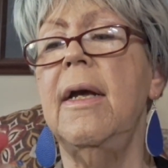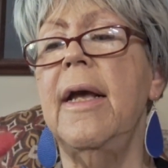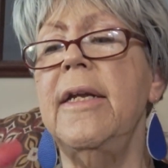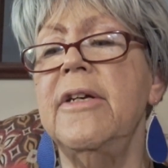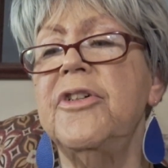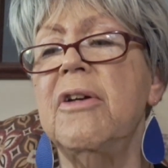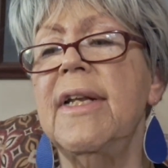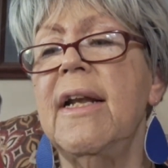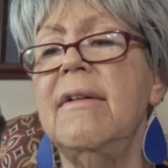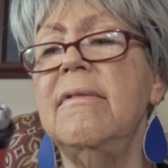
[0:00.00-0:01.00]
And here's your
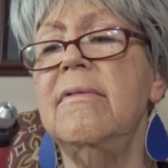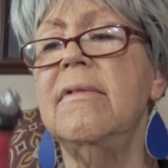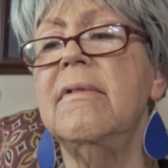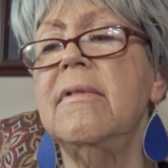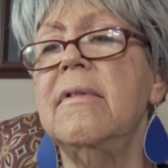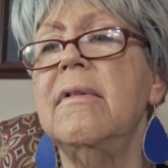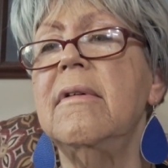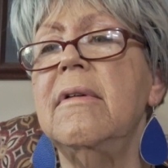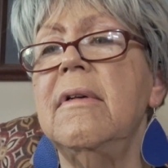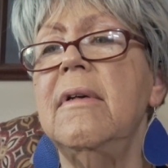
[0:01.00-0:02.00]
little
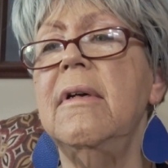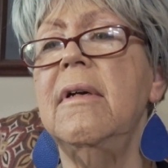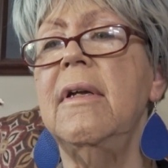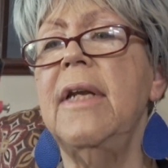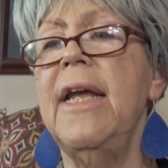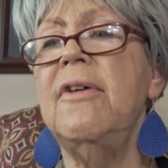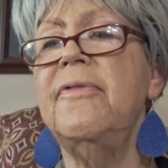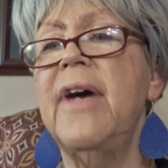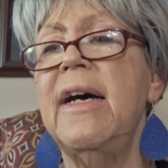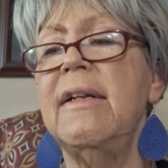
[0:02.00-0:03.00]
nail
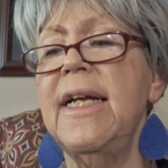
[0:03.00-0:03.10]
file.